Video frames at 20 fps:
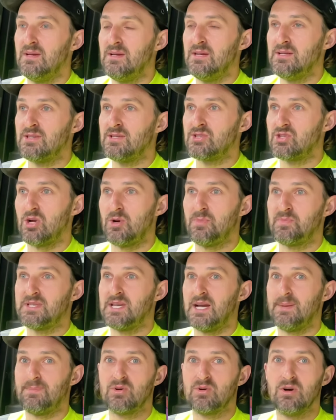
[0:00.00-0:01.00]
stop
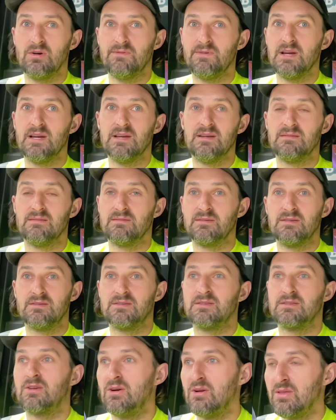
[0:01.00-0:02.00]
tap cover
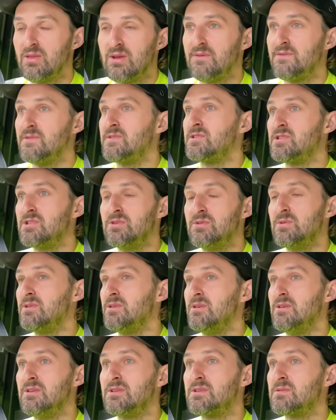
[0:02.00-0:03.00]
that's got nothing to do with
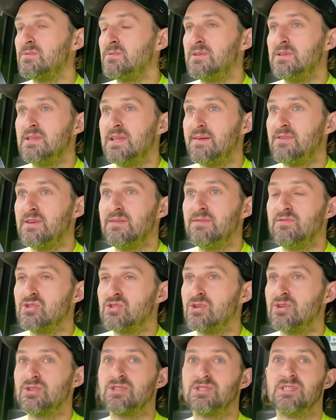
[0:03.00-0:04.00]
us. We'd never even
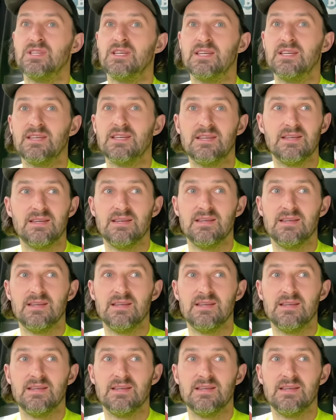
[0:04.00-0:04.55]
touched it.